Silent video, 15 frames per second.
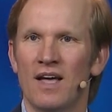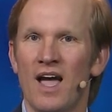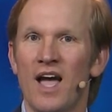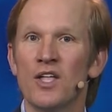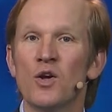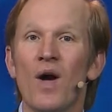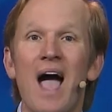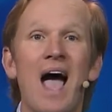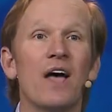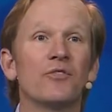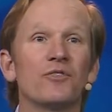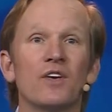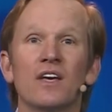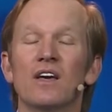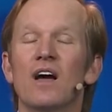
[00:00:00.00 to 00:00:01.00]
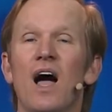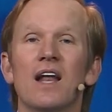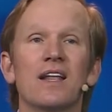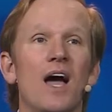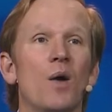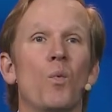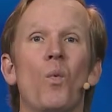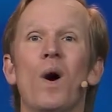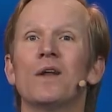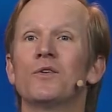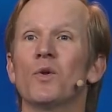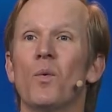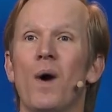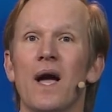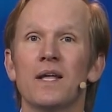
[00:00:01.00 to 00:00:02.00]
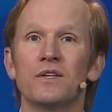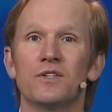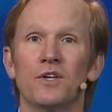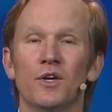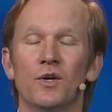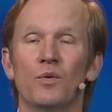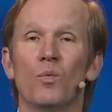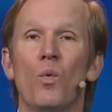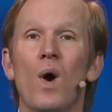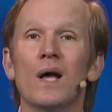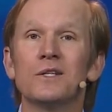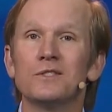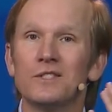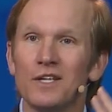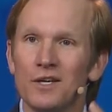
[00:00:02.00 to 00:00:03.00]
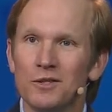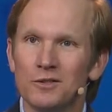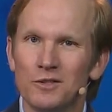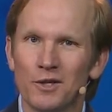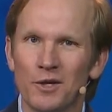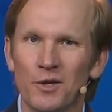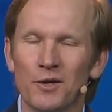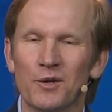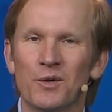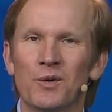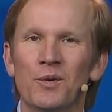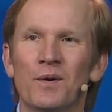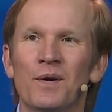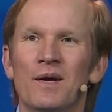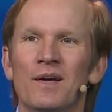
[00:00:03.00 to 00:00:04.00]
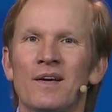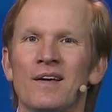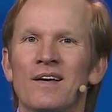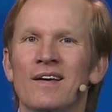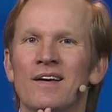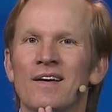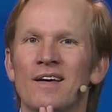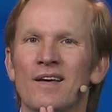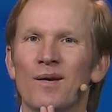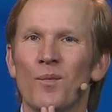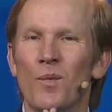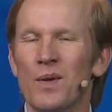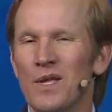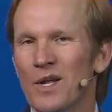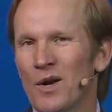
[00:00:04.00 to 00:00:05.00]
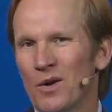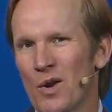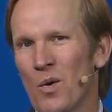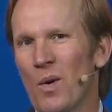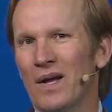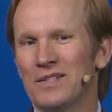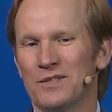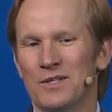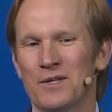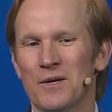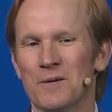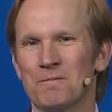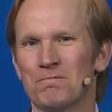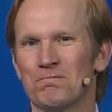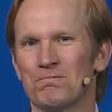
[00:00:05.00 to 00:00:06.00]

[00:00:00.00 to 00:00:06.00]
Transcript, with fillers: And you're asking God, God, what do I do? What do you do when you don't know what to do?